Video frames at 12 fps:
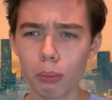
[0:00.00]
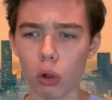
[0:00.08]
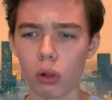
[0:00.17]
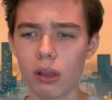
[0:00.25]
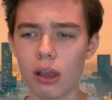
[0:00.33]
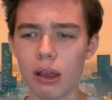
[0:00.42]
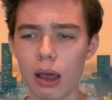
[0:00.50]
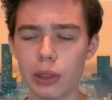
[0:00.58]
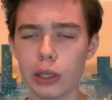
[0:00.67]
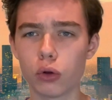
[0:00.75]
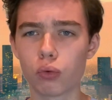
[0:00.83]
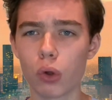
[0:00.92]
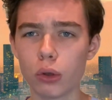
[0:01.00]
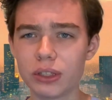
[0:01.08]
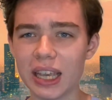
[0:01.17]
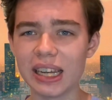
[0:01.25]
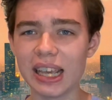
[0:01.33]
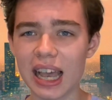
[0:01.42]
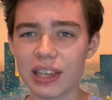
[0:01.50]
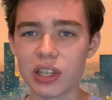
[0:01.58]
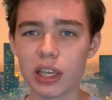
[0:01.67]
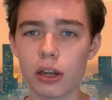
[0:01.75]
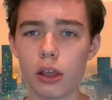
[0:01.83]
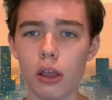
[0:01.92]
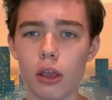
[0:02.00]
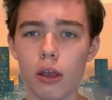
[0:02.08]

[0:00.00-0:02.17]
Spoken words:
Bowl, how they could rotate guys in.